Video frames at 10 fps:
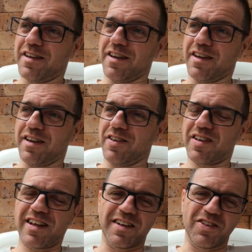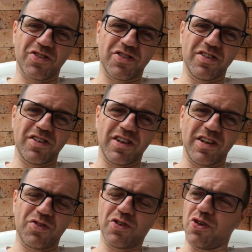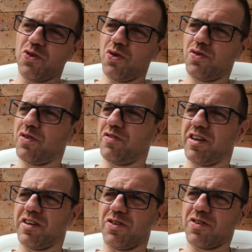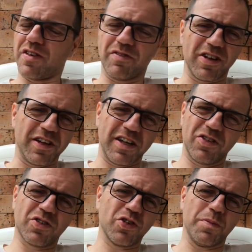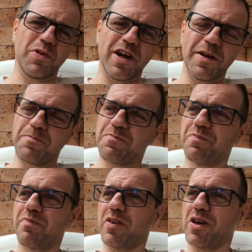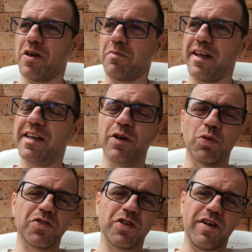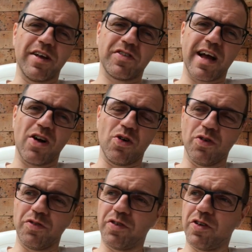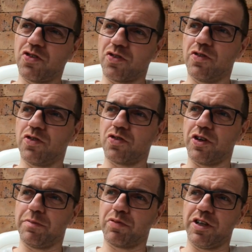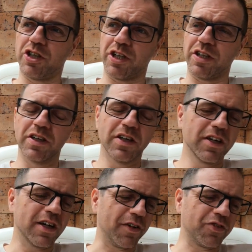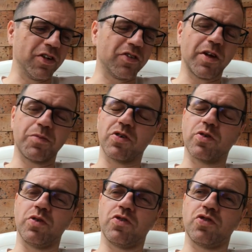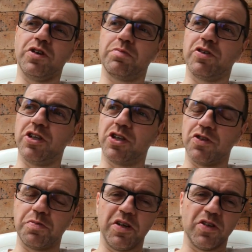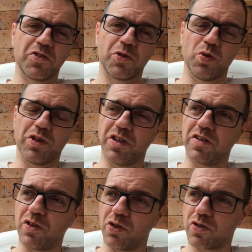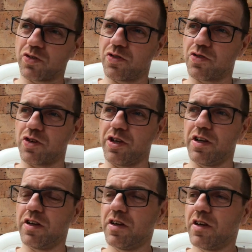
It's like he's from the north of England or something like that. He's a top guy. And he was harassed out of street preaching. I've seen subsequent street preachers being assaulted on Oxford Street.